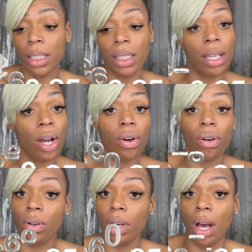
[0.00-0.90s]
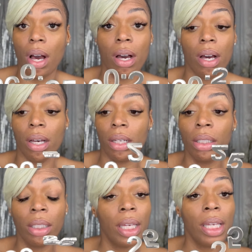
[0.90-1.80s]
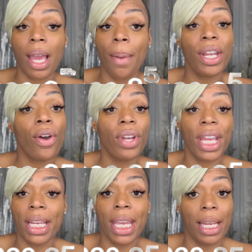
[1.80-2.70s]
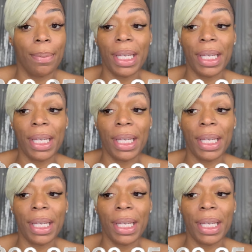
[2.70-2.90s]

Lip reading: So, y'all better go ahead and get it,